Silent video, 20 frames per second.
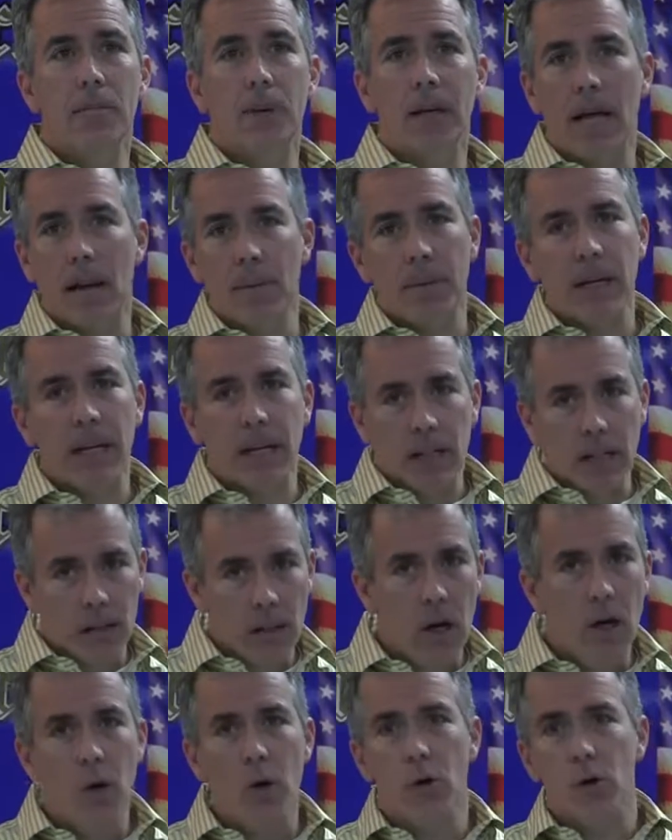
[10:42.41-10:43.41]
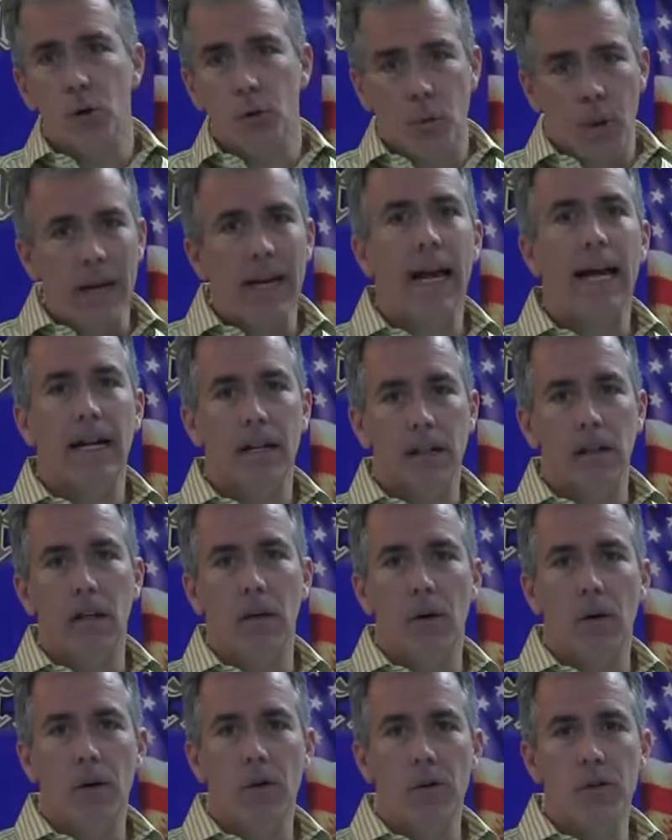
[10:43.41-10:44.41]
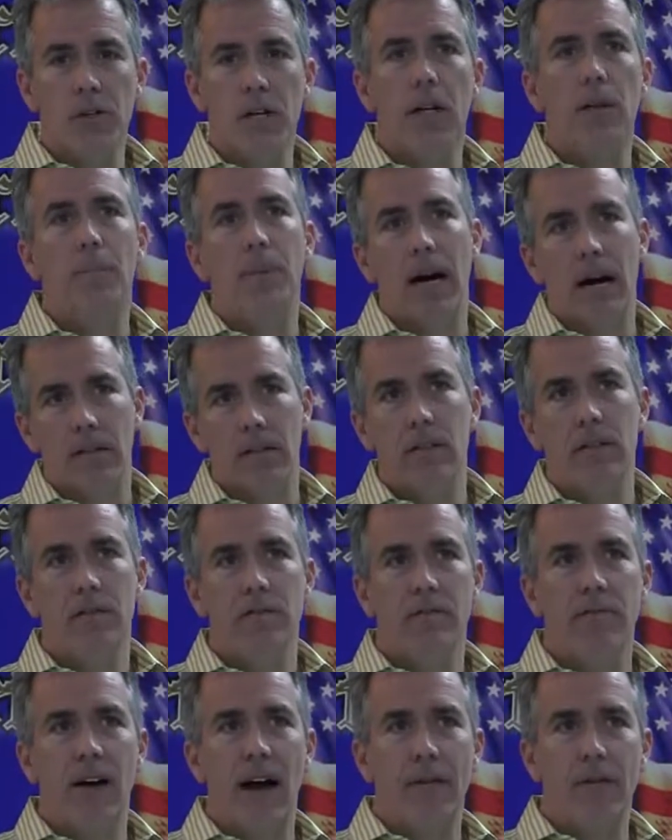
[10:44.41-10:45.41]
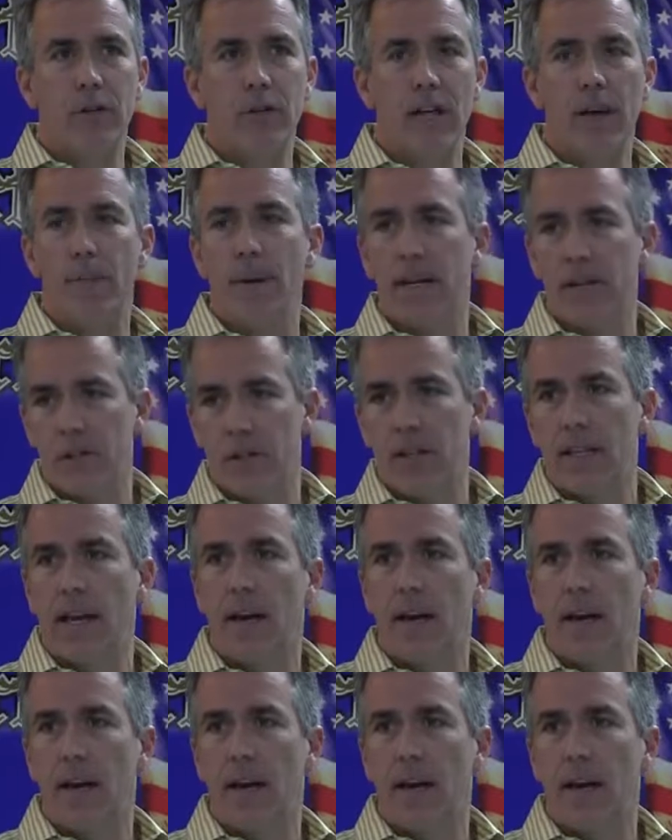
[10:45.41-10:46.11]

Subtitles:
But I'm going to close, when I close, in about 5 or 10 minutes,